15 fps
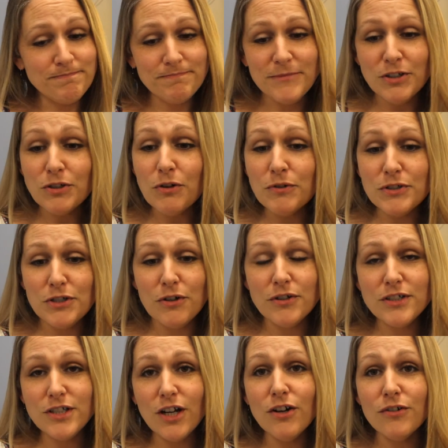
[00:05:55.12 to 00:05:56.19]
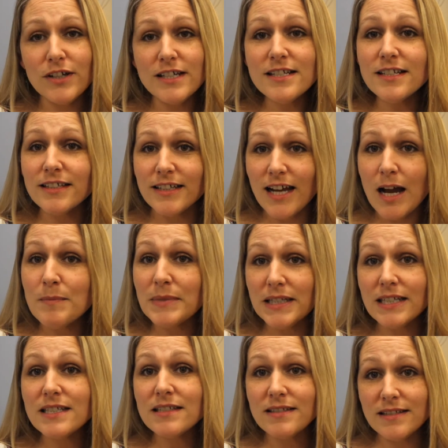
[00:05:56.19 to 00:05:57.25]
they're going toe to toe easily. I
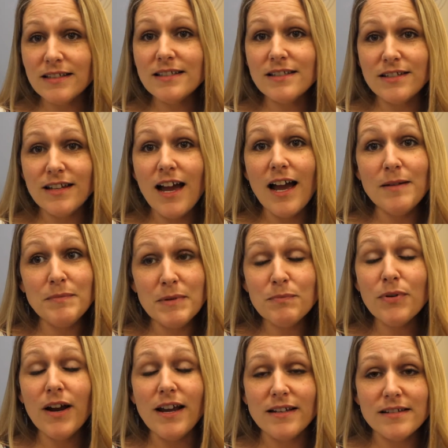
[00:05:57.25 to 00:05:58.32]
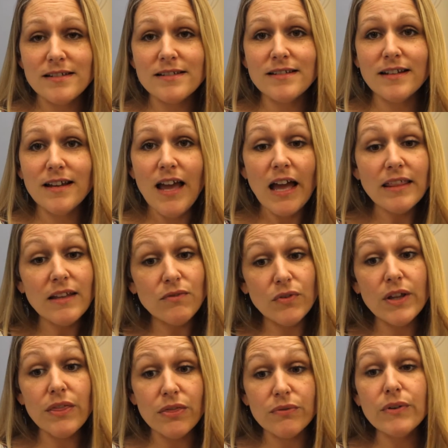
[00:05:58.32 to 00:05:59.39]
mean, I'm impressed, and they've
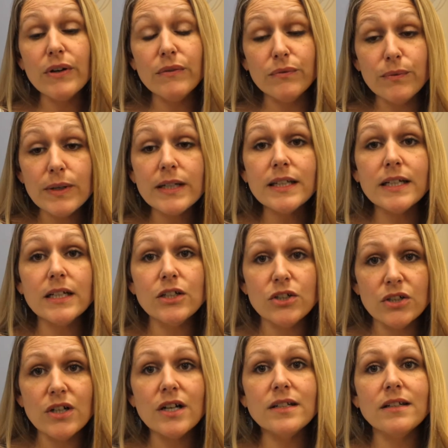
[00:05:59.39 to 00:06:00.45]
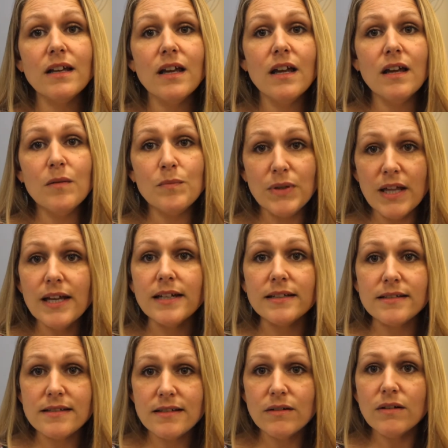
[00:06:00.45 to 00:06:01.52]
written 3 really good
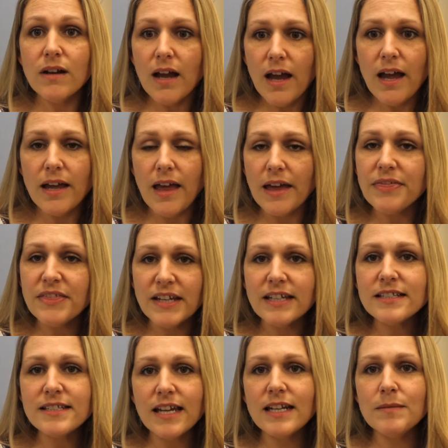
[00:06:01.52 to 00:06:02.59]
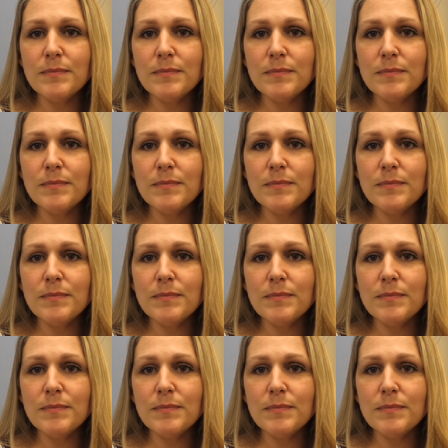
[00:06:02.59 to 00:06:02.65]
plays. I think it's going to